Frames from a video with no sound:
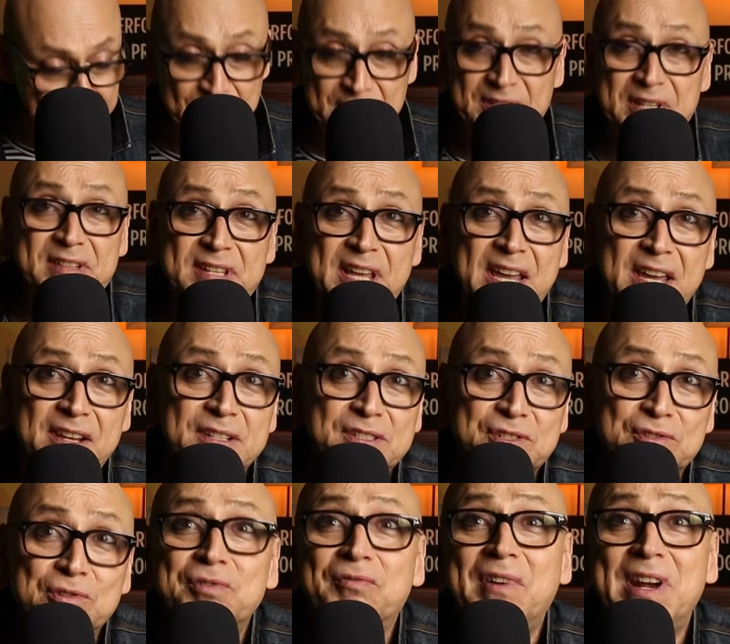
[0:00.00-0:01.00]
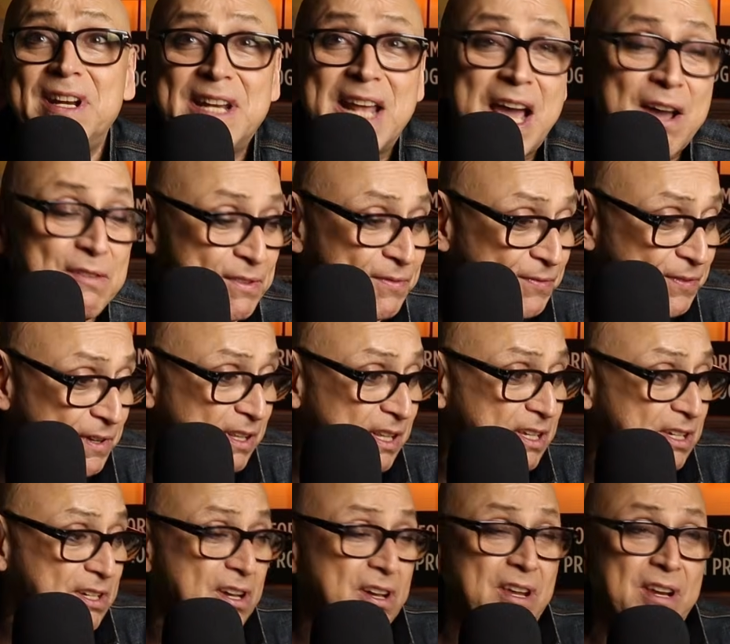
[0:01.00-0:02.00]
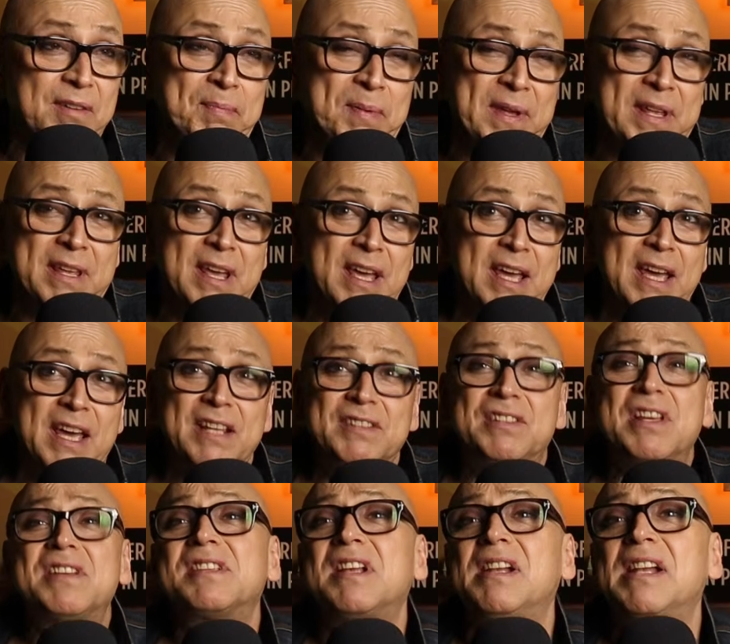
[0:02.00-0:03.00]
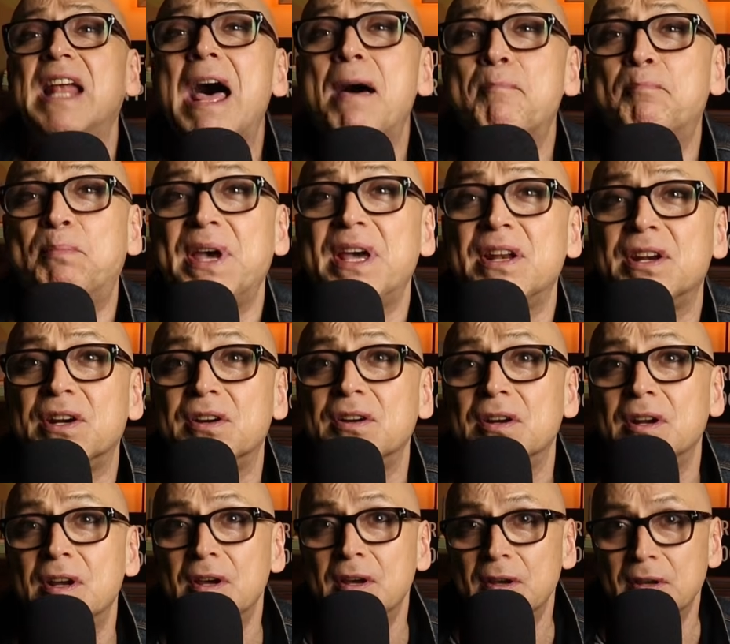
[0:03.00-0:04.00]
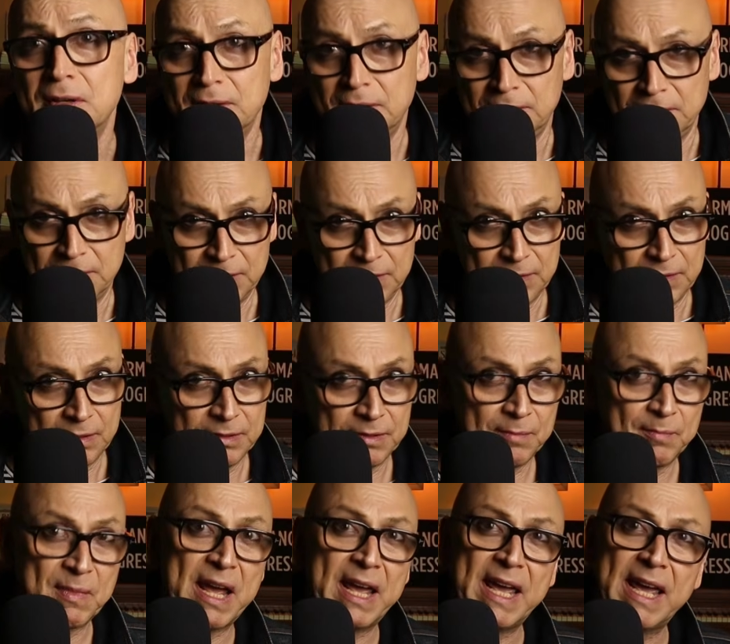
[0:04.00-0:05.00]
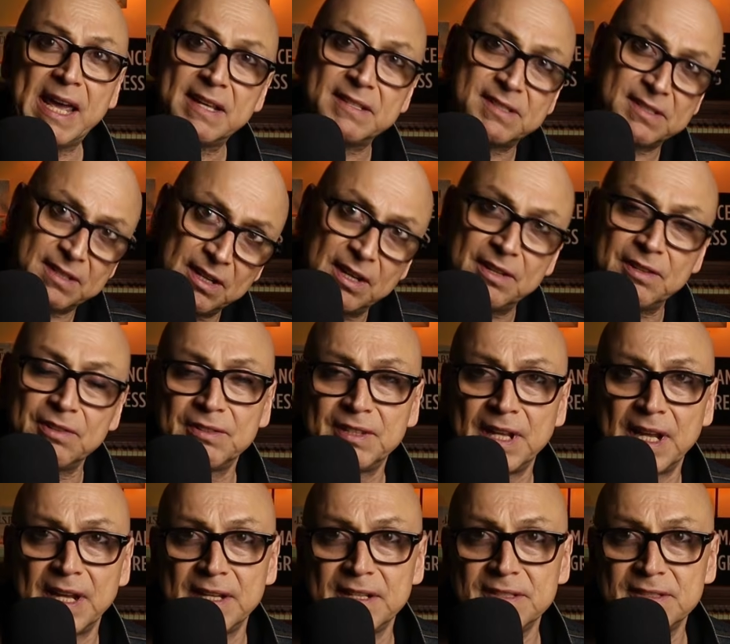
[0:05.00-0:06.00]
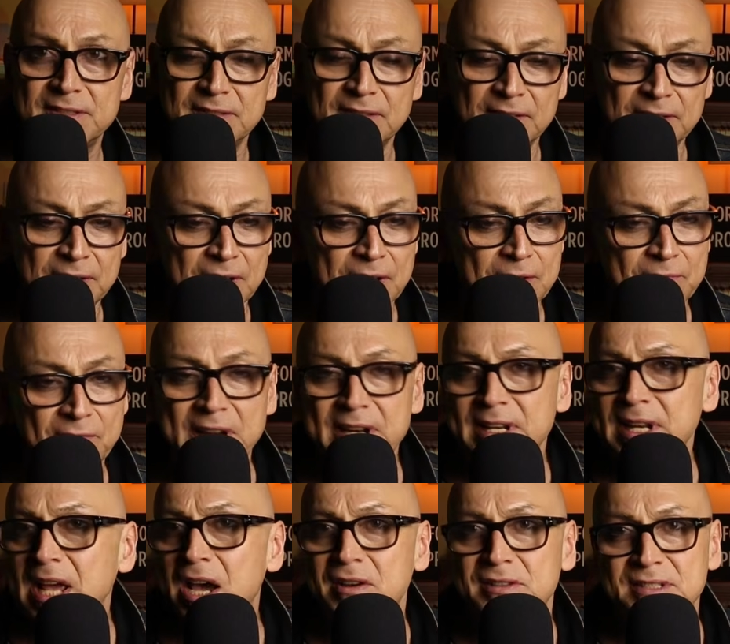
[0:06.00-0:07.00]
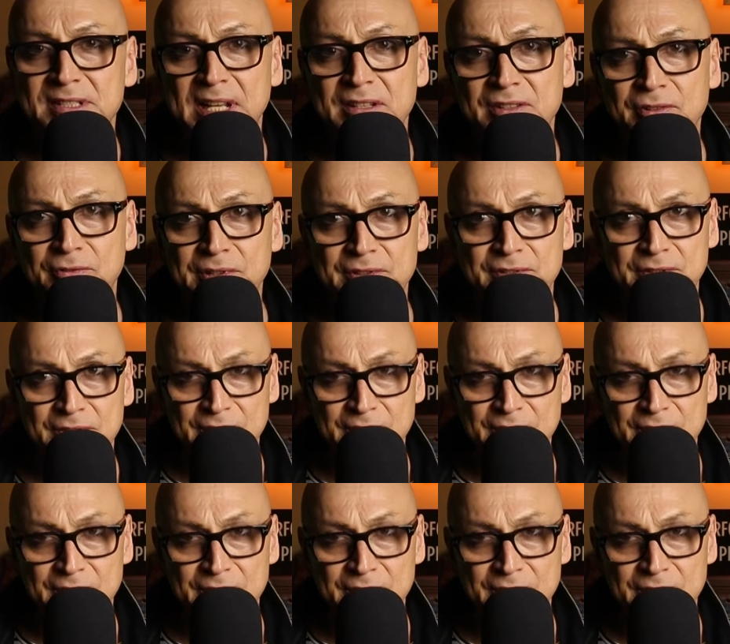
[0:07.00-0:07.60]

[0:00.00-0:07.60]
but to tell you the truth, right now it's feeling good. It does a lot better in my hands than other days. You know, right now it's not doing too